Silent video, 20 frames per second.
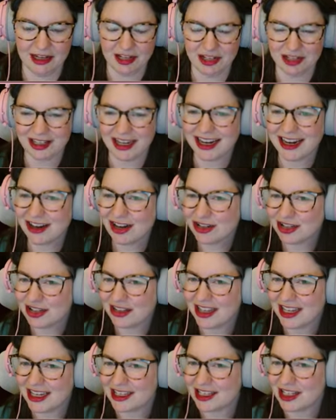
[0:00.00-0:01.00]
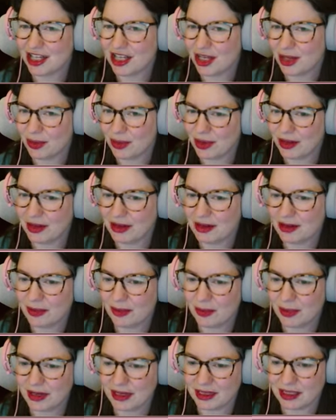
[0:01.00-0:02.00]
I also think it's cuter
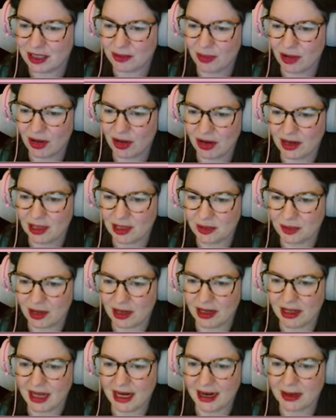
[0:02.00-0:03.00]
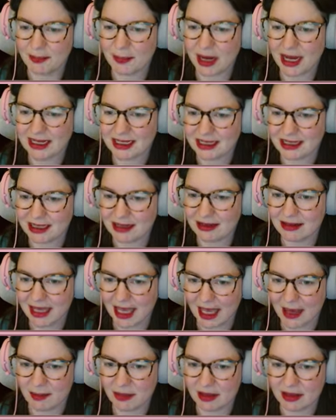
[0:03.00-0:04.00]
when it's small as well. And but I still
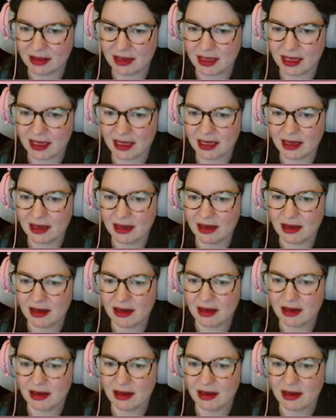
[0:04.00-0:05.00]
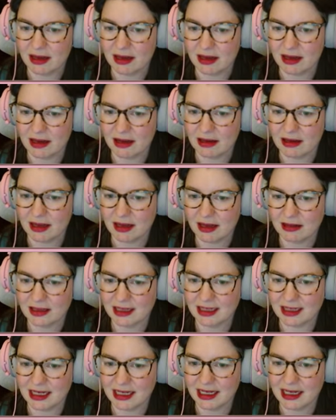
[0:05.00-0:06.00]
kept the little
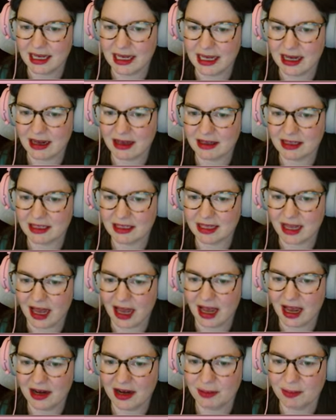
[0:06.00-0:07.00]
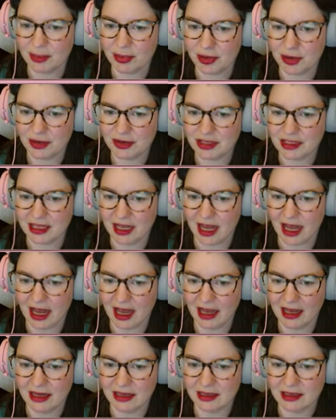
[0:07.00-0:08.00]
seating at the side, at both
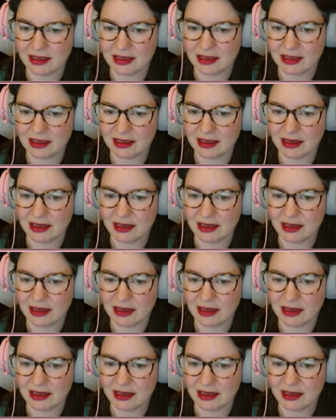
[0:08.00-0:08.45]
sides.